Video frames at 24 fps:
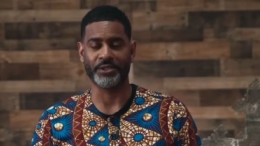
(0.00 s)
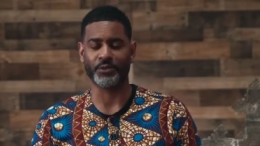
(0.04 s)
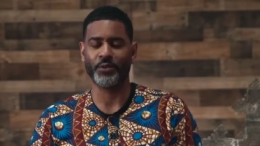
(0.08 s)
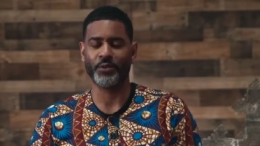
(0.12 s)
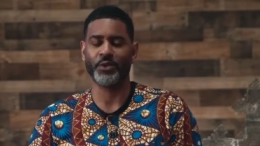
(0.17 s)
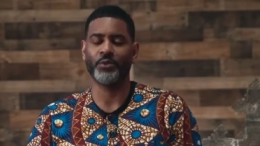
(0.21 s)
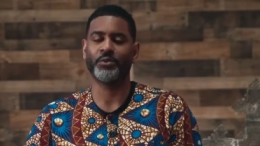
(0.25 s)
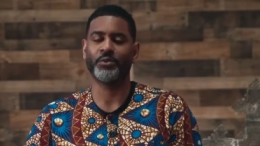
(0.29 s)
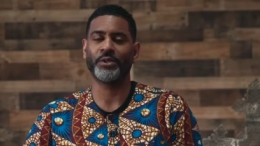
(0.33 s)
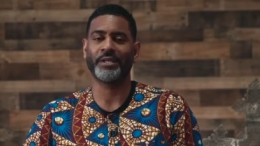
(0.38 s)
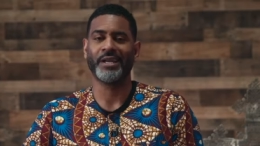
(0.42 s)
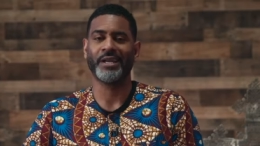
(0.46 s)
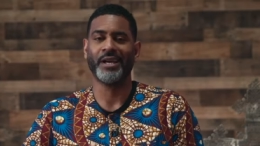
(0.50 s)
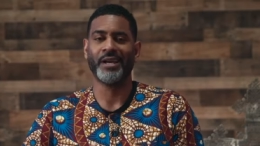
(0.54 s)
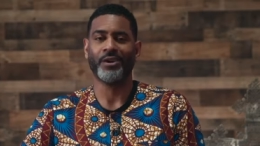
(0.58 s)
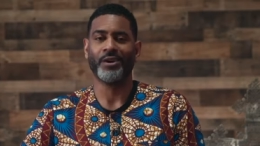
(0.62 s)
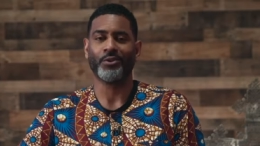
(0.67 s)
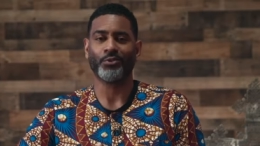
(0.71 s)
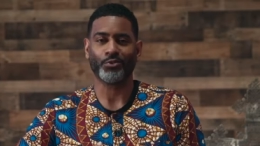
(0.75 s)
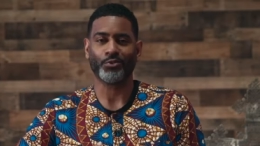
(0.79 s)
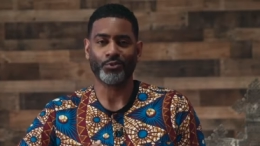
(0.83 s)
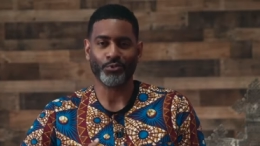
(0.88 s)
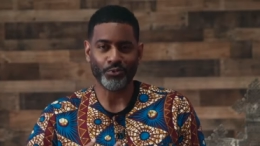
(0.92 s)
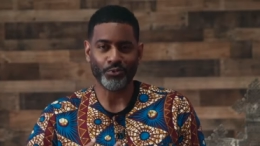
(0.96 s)
We would
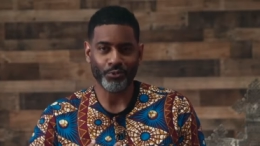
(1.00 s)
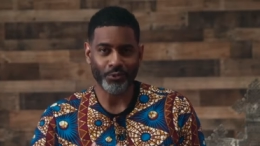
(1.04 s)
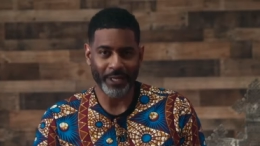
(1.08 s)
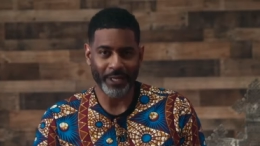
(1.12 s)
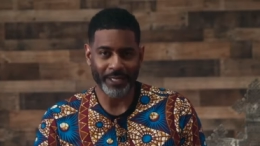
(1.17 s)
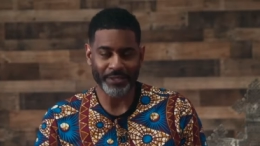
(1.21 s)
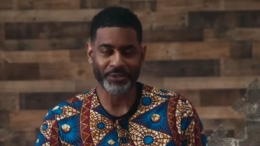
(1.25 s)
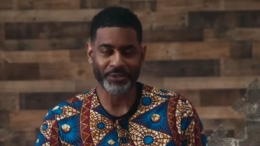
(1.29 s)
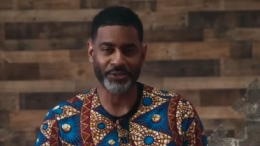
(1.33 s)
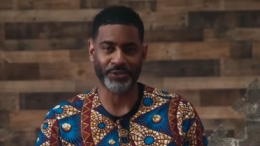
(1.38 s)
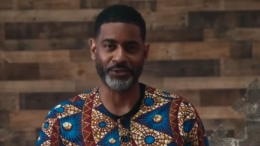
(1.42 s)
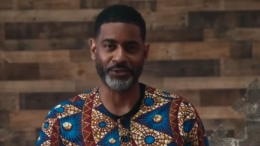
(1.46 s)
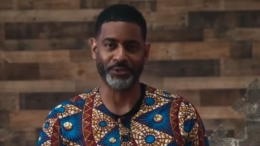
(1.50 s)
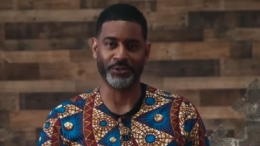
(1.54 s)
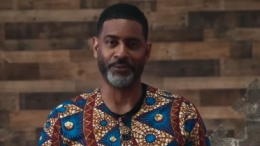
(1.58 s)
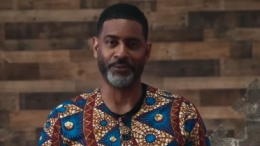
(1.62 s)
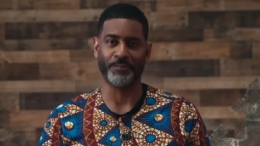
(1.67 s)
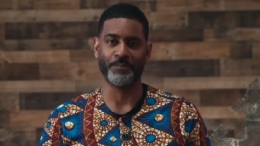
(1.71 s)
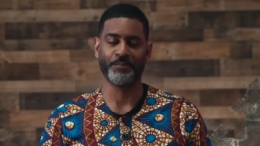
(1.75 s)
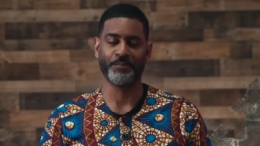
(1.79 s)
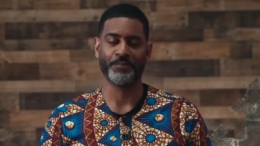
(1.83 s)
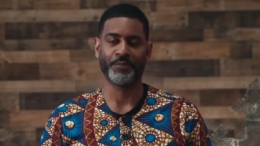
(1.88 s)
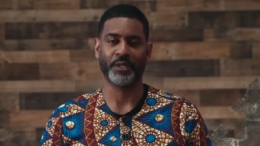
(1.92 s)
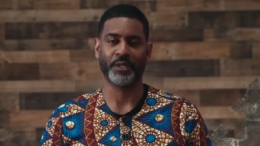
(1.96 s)
wrestle
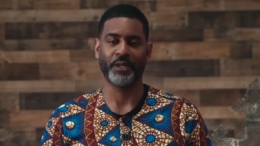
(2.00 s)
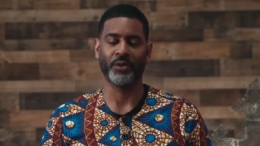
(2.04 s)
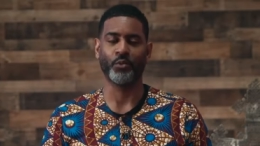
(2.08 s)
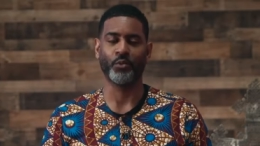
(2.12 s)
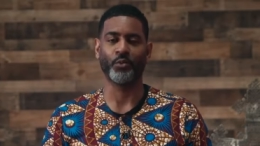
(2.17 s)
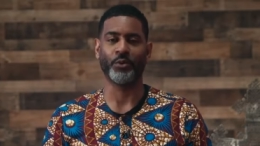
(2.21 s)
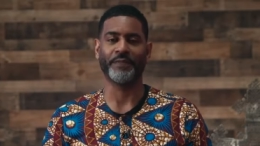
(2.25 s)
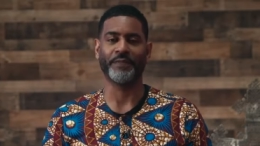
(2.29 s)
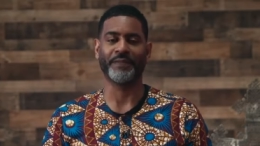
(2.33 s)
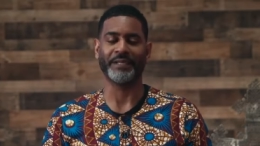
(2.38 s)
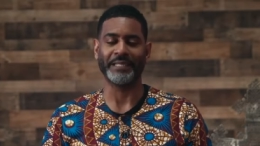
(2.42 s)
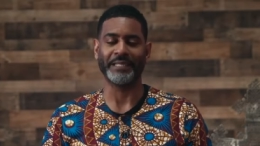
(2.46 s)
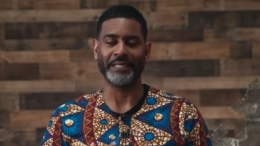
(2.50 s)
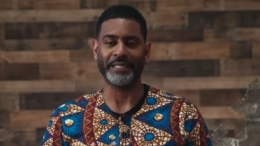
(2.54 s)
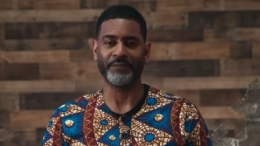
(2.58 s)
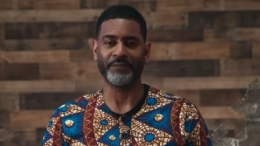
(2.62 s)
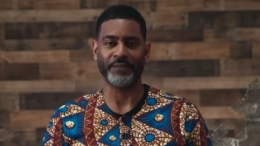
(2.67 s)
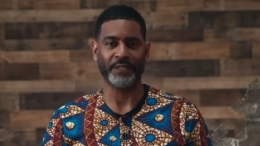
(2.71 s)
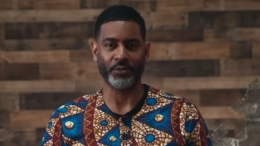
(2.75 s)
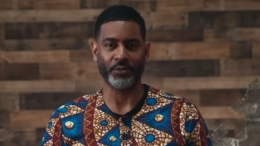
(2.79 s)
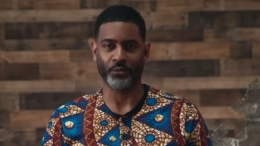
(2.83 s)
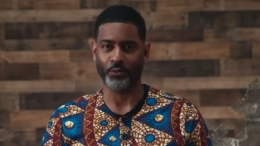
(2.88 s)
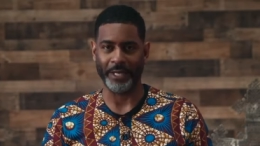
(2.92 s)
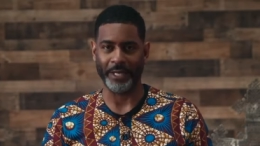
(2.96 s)
with
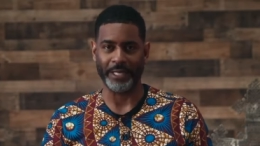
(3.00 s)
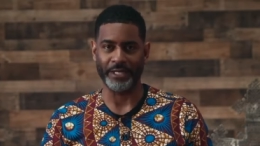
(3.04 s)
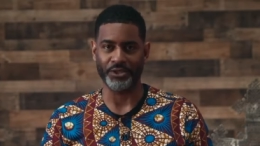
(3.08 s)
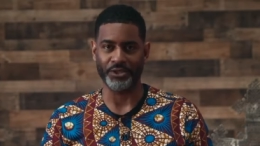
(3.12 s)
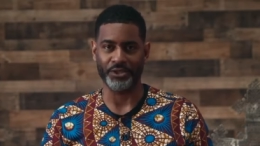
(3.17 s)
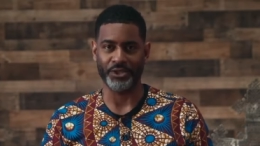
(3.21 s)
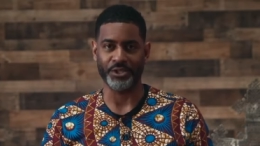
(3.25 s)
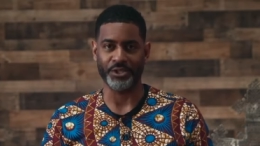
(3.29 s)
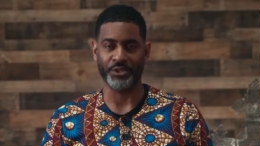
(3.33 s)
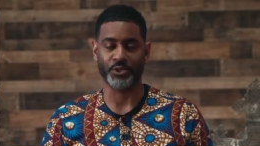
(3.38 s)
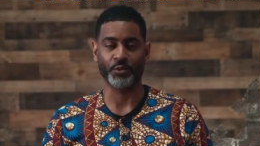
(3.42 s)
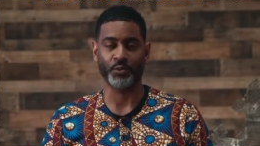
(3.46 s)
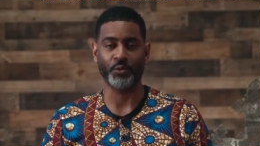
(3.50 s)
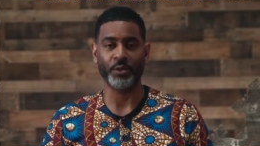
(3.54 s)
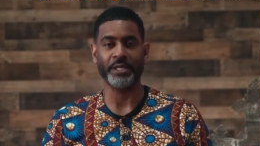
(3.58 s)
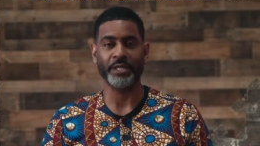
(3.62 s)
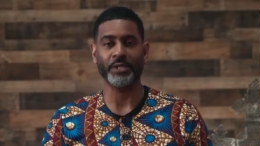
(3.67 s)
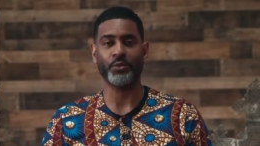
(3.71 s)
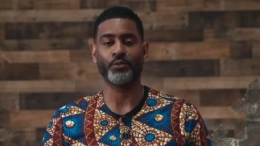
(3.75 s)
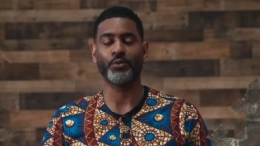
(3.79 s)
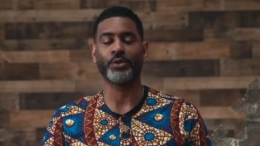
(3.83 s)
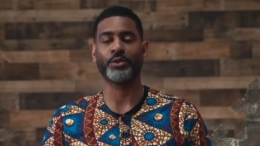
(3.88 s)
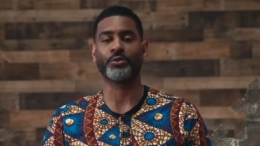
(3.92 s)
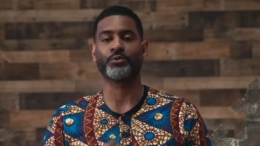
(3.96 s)
living wages. We
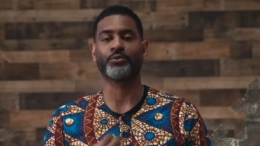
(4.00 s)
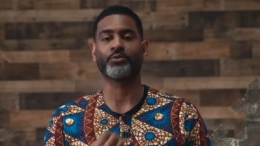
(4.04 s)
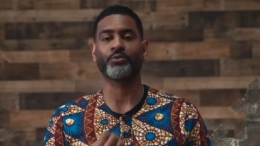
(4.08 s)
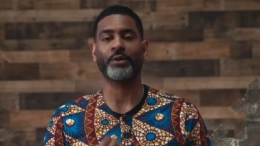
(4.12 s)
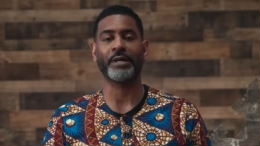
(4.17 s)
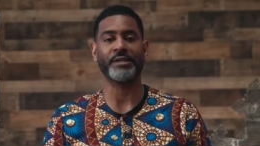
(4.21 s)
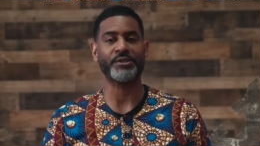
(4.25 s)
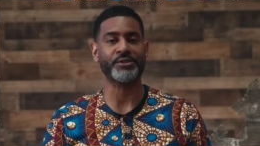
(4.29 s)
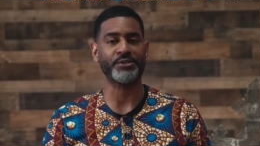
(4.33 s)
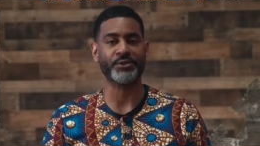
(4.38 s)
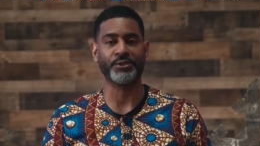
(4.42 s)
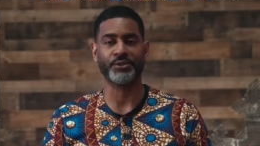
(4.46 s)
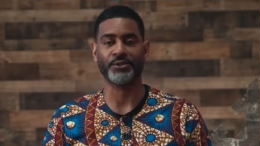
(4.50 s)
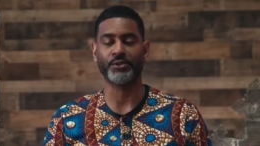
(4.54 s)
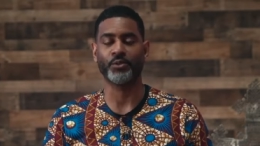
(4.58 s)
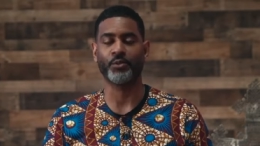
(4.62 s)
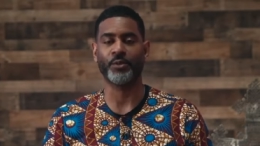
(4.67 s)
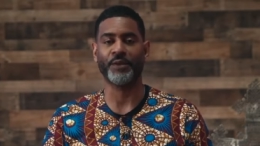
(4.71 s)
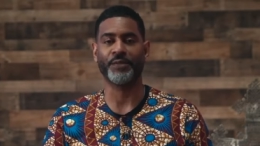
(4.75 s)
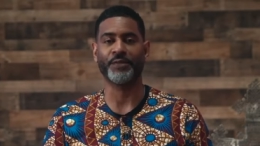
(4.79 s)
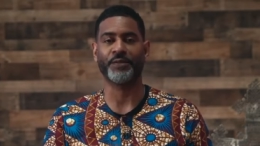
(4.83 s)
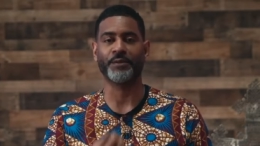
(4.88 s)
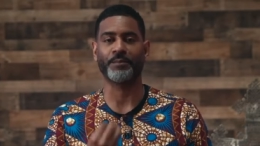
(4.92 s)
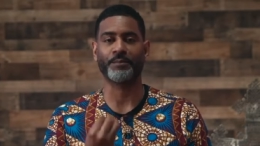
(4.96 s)
would wrestle
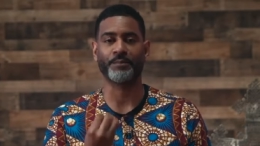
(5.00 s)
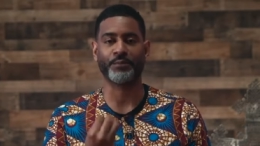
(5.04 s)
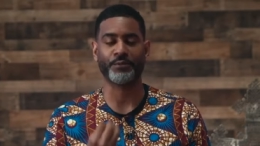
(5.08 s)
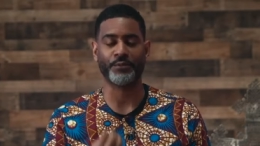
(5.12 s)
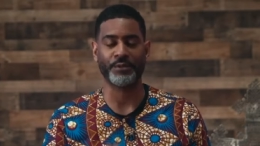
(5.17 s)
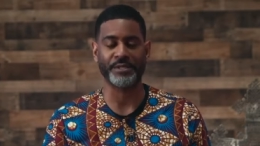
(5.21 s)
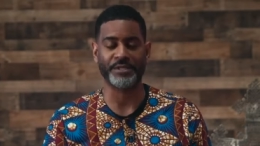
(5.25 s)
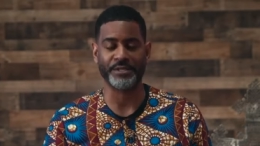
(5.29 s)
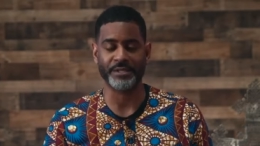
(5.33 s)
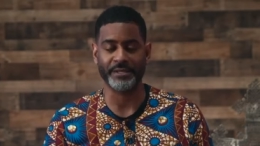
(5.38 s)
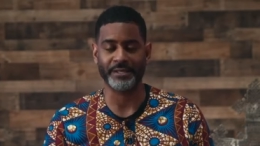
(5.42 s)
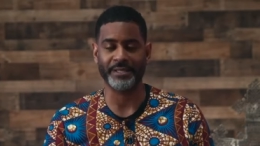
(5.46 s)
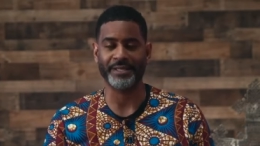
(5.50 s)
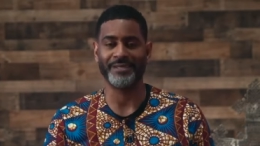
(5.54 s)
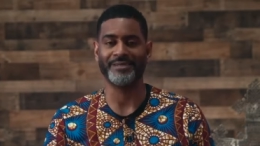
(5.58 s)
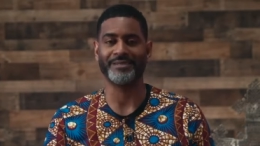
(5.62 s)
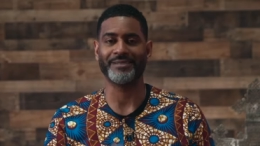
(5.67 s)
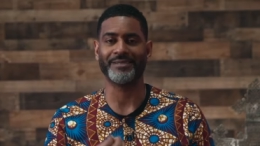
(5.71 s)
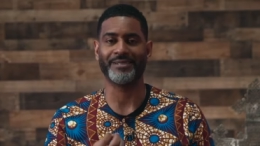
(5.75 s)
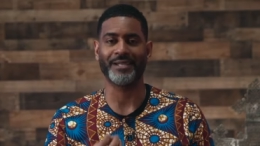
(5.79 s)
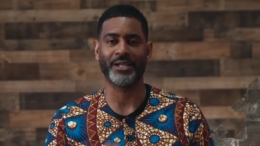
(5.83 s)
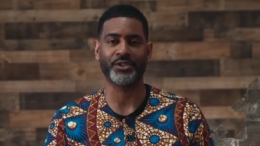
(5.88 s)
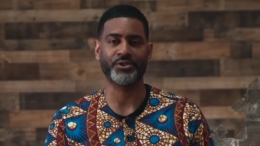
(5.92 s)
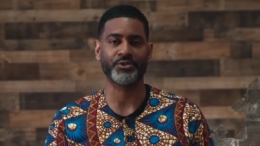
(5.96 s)
with the prison
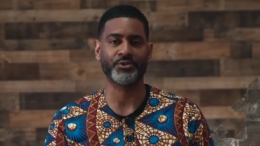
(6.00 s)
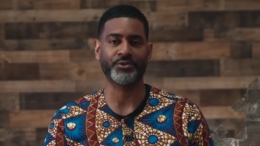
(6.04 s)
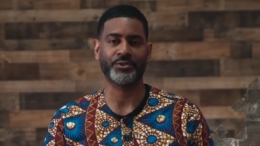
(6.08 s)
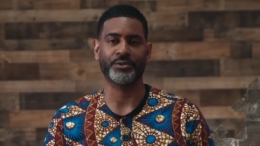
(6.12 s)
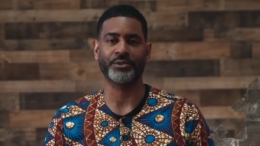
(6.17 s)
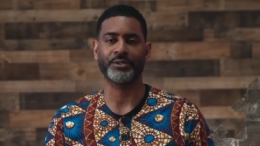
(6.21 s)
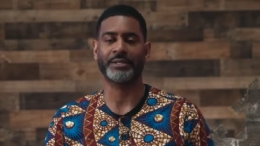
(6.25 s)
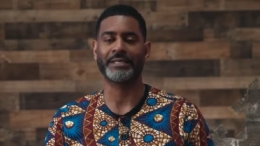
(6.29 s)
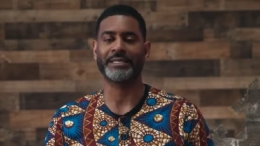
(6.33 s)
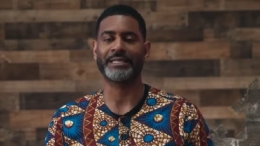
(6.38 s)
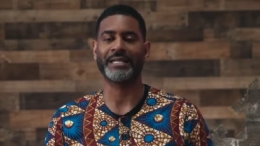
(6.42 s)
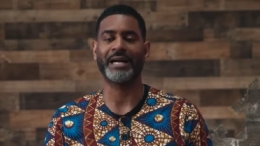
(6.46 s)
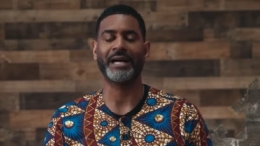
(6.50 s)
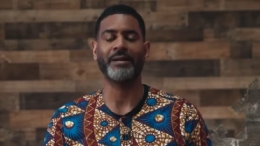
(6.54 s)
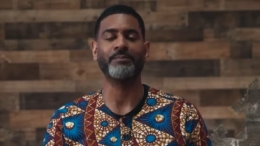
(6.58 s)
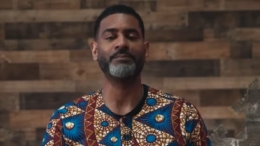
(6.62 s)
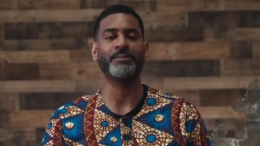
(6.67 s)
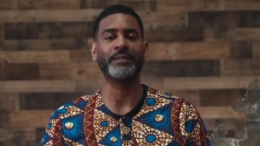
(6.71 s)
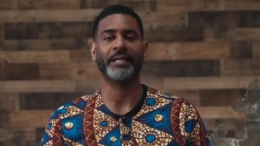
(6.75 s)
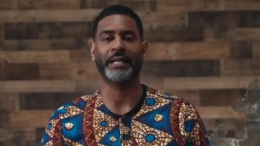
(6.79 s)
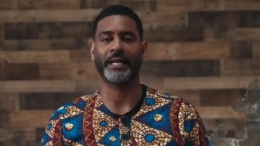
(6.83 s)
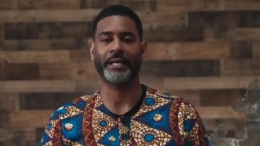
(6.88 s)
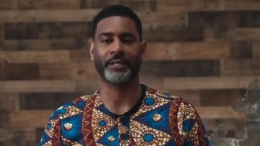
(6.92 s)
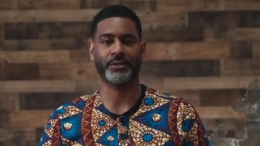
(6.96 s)
industrial
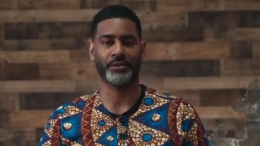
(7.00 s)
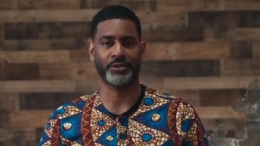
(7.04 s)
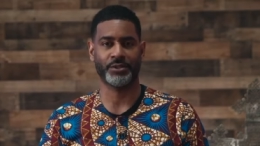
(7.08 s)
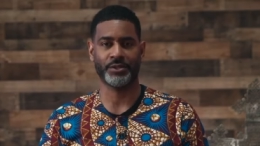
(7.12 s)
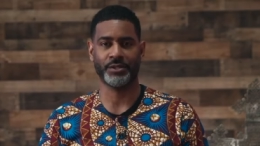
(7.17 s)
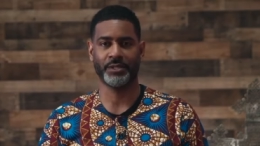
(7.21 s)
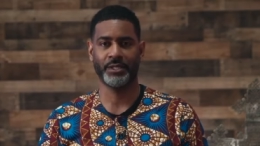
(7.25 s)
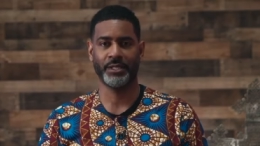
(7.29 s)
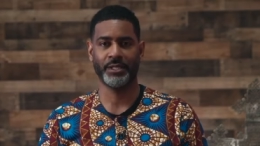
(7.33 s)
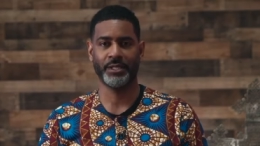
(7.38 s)
complex.